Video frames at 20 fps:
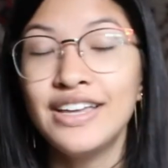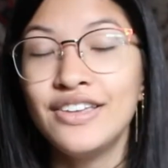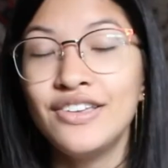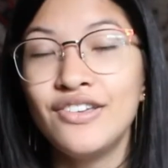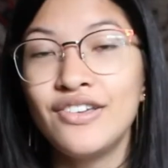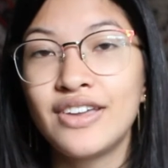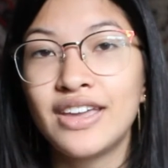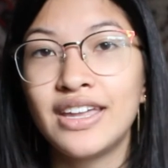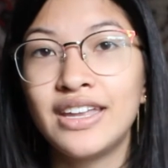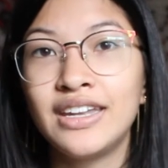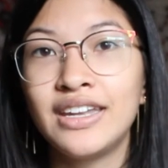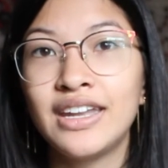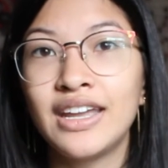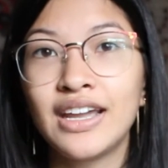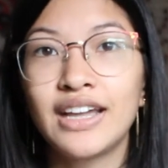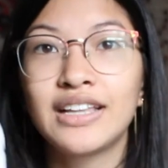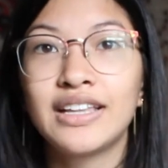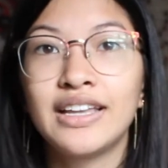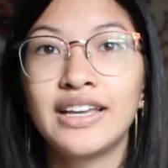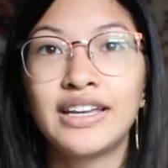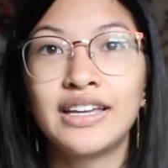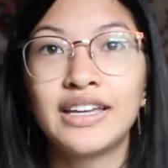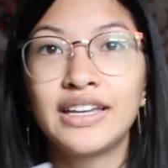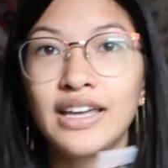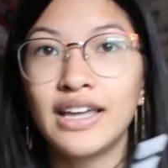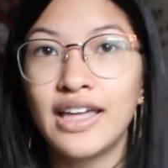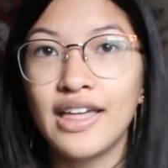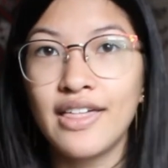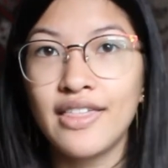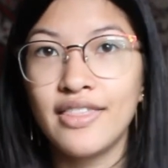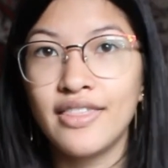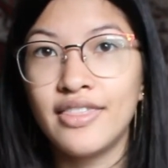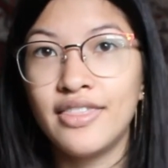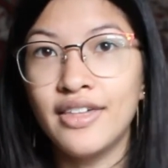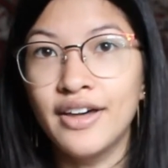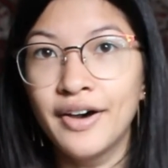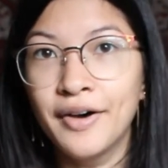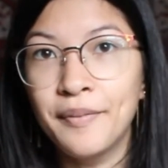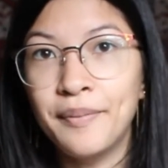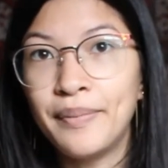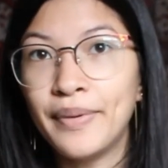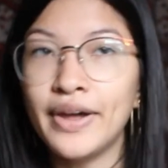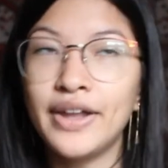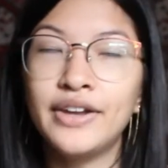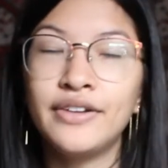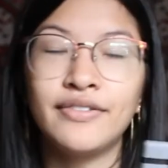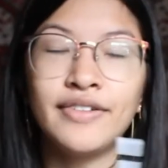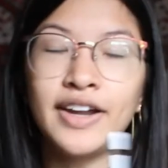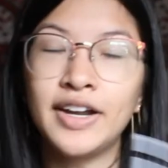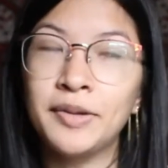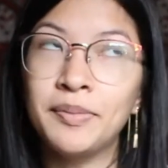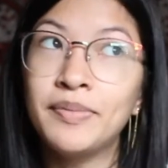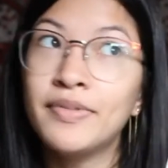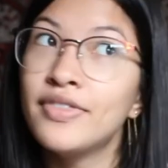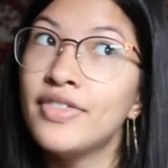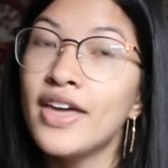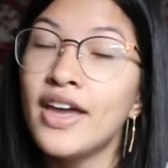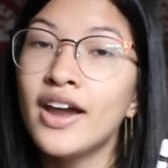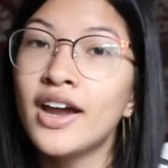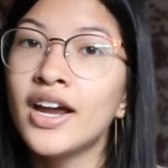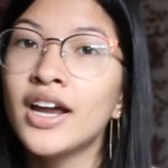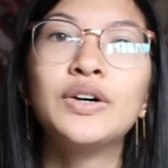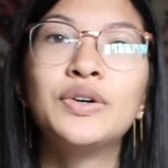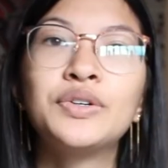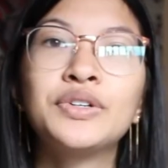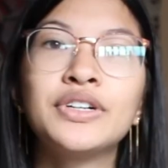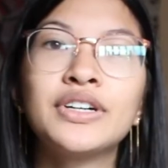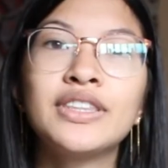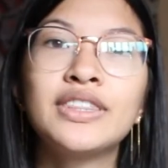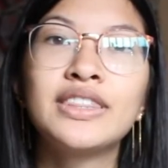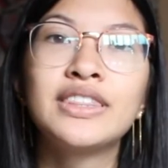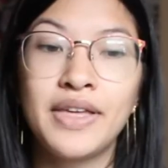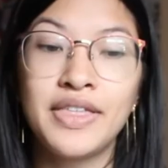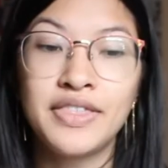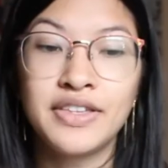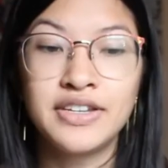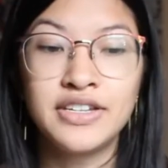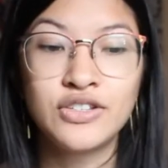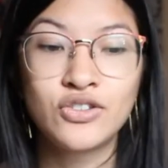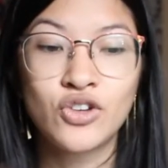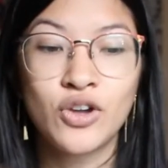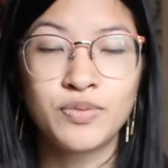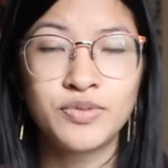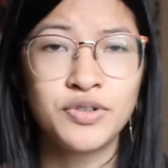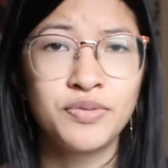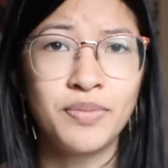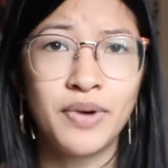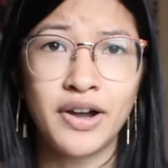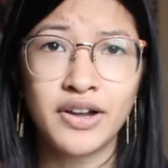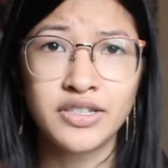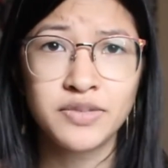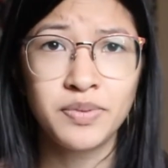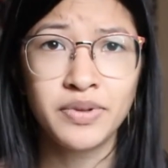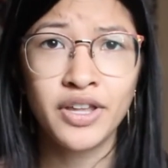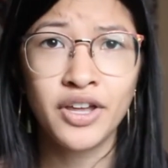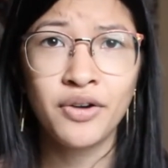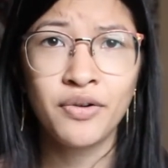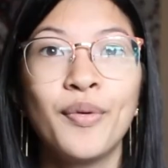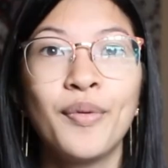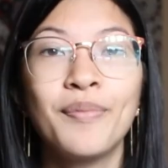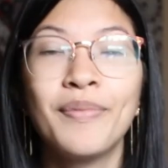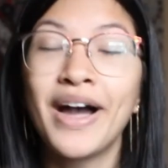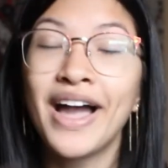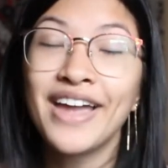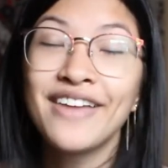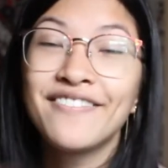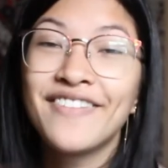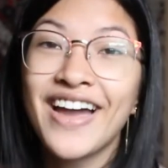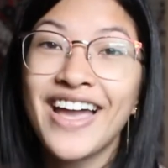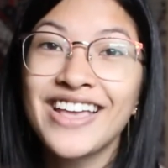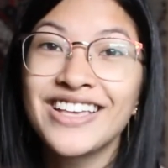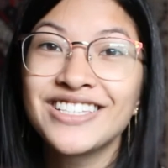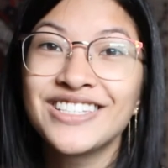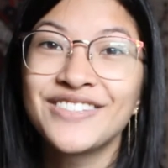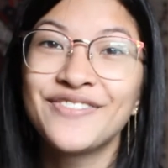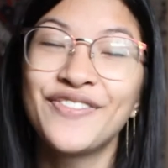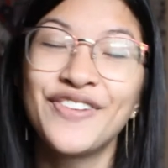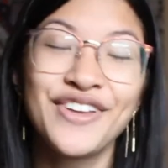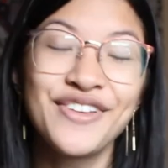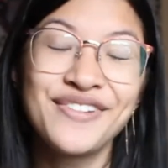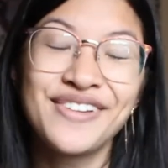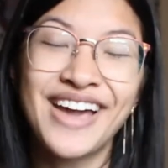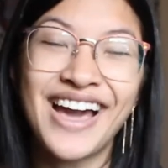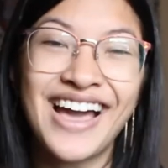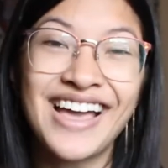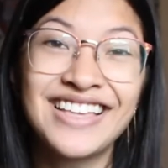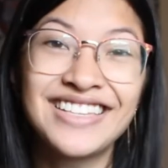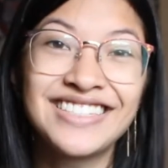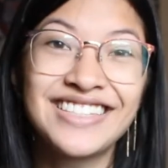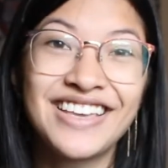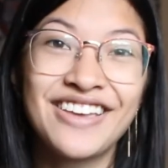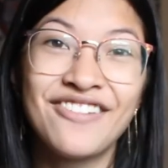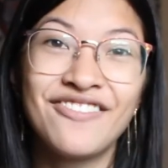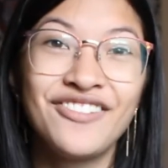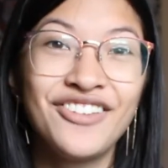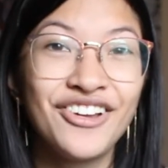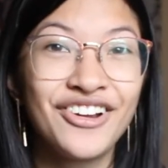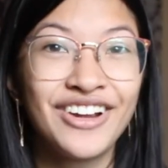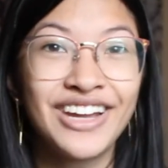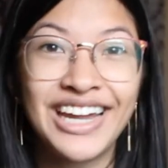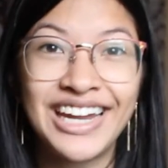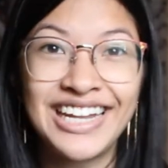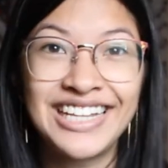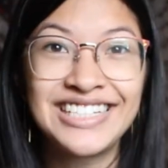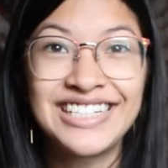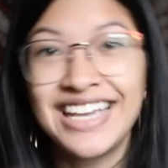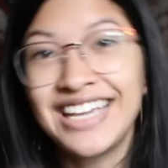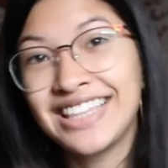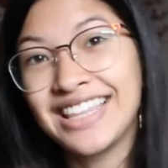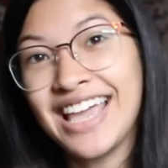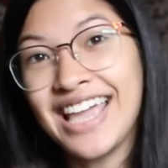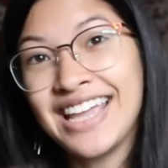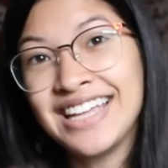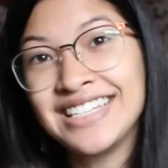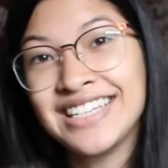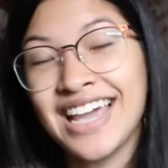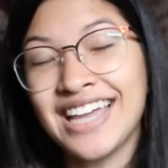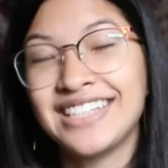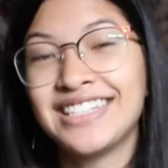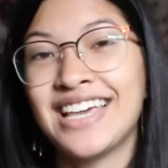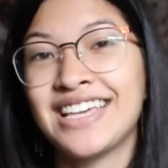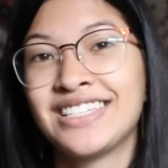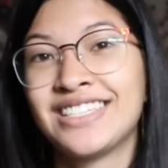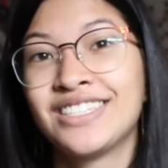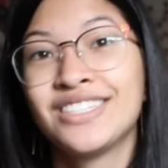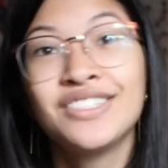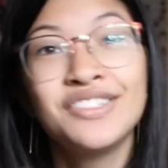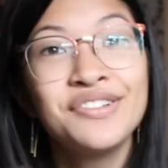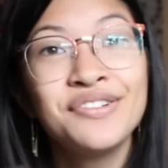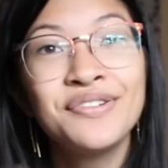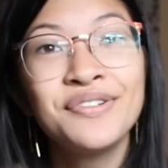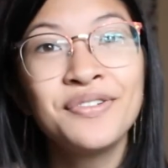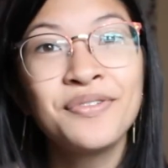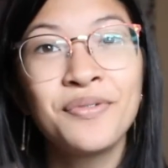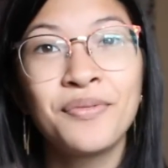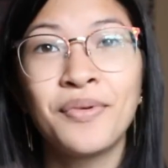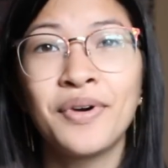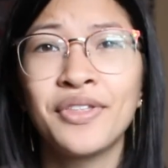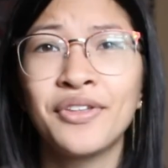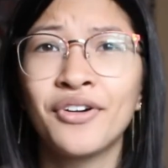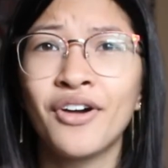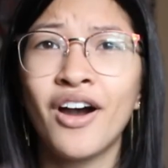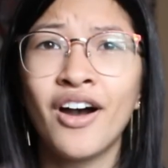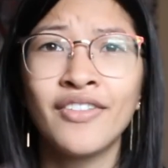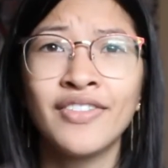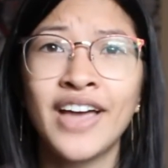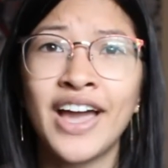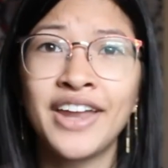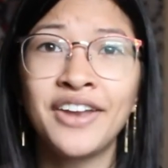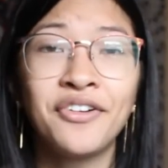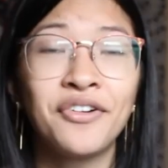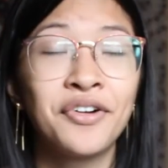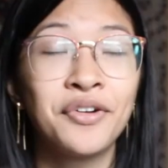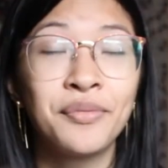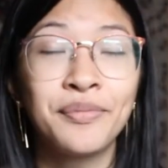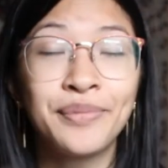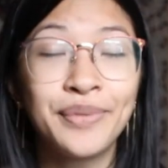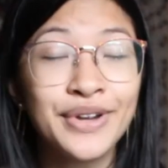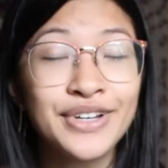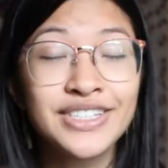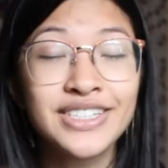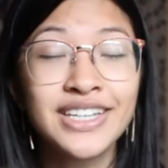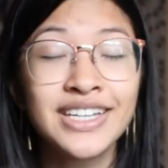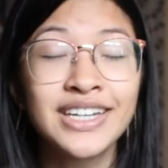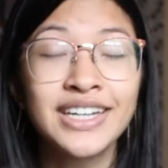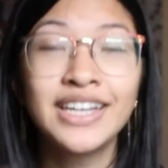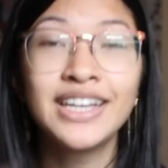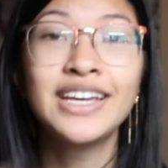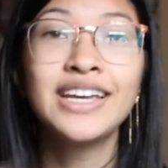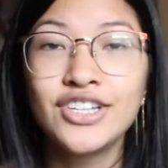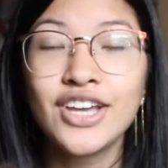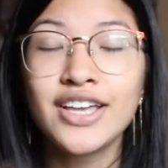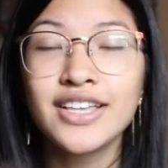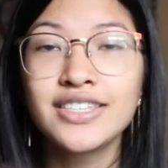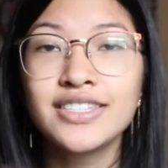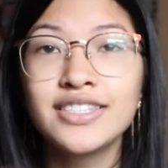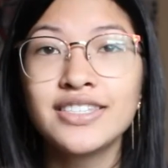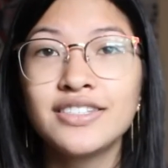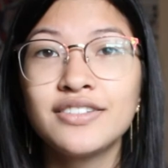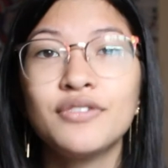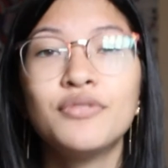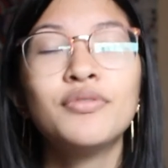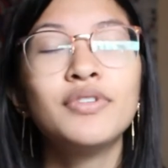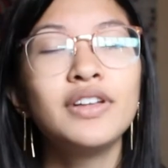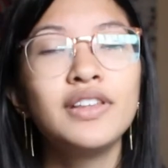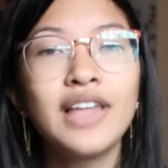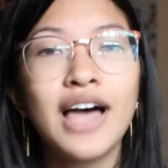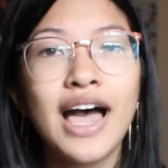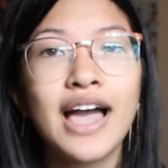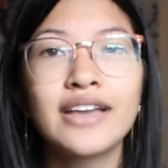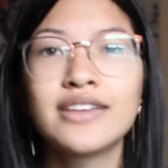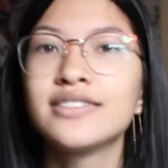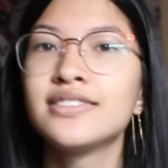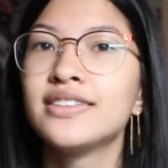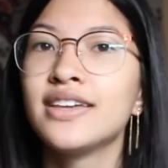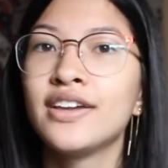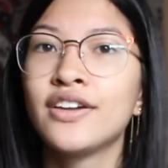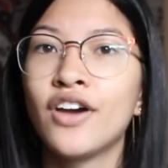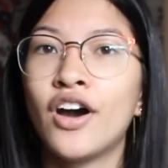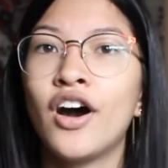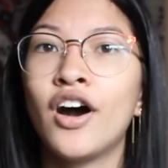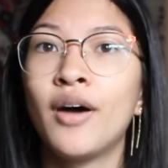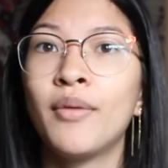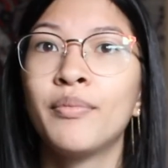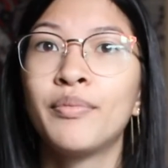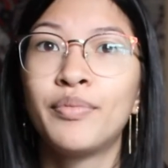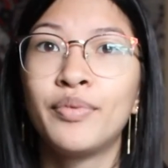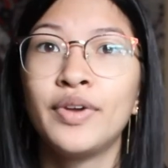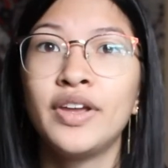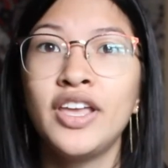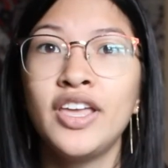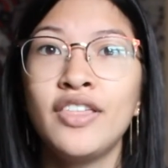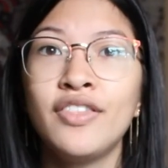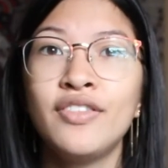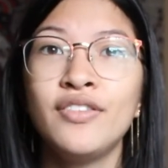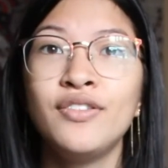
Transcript: You can click the button right up there or in the description box below. My advice for you guys, if you're going to take the ATI test soon, whether online or in person, just relax, stay calm, breathe.